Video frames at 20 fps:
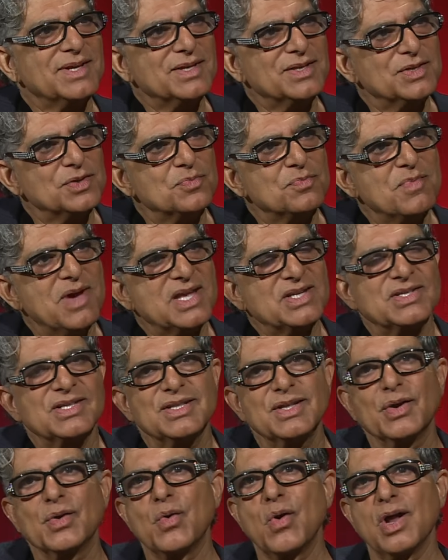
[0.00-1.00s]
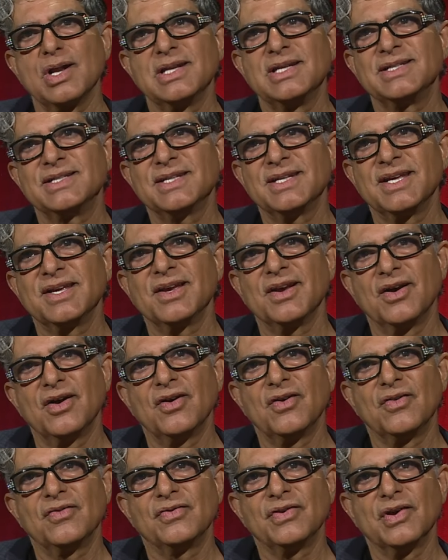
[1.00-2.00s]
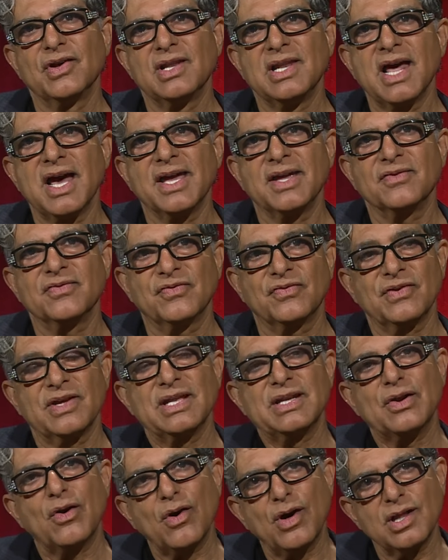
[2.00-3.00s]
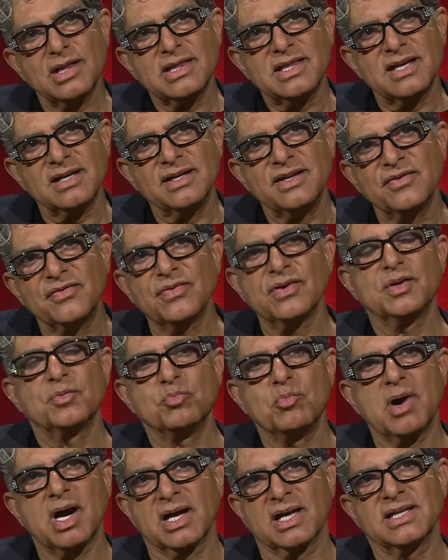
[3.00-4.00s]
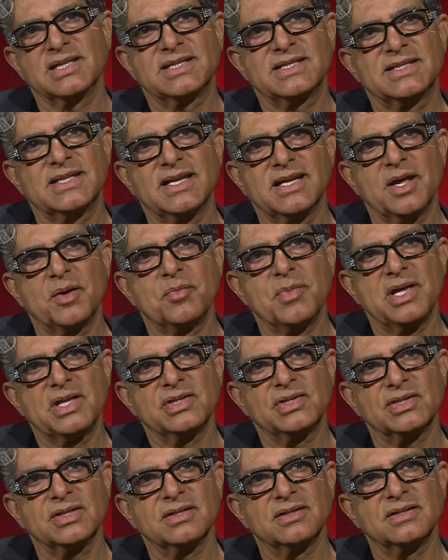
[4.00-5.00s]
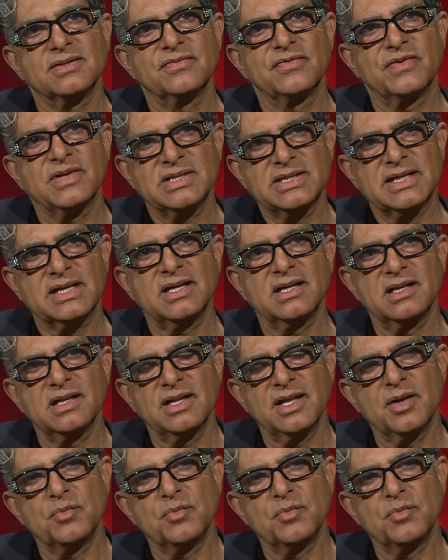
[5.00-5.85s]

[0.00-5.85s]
you measure the quality of your life in all the different buckets that I mentioned physical,